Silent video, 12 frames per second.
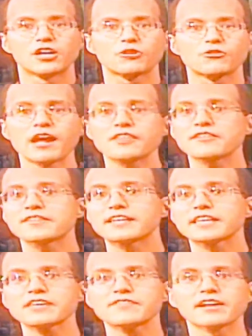Rather than
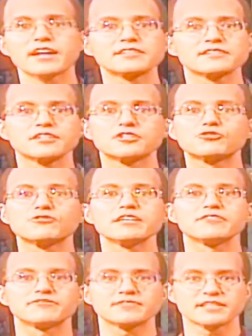leaving us
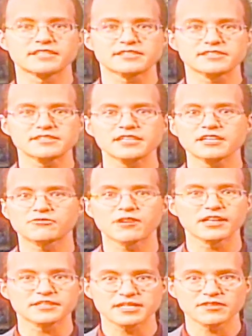adrift in a sea of
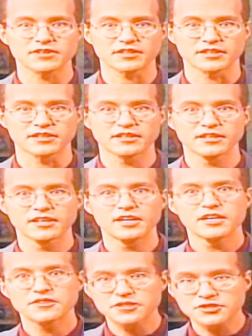relativity,
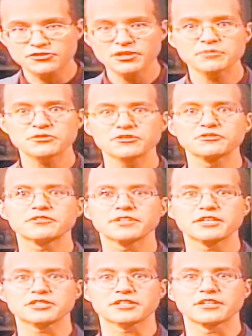the scriptural
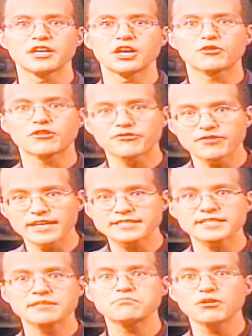tradition, reflected
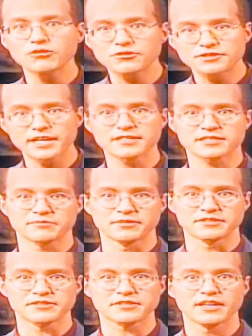in both
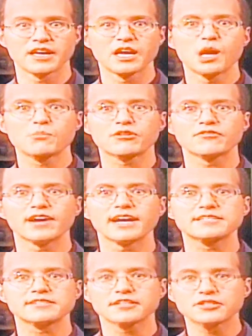testaments,
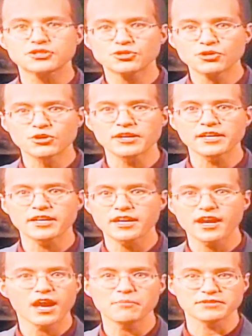provides an enduring
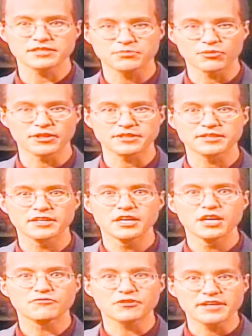compass point
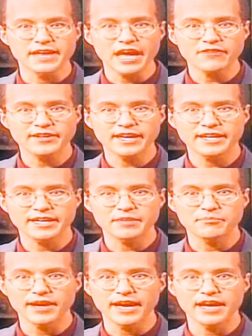for navigating a
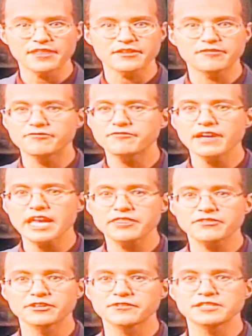path of
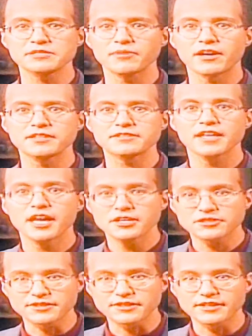faithful response
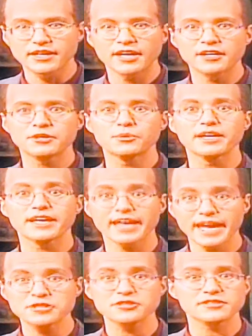to the God who
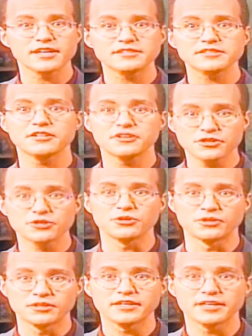engages us
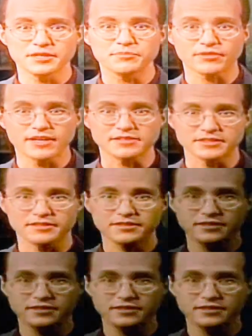anew in the present.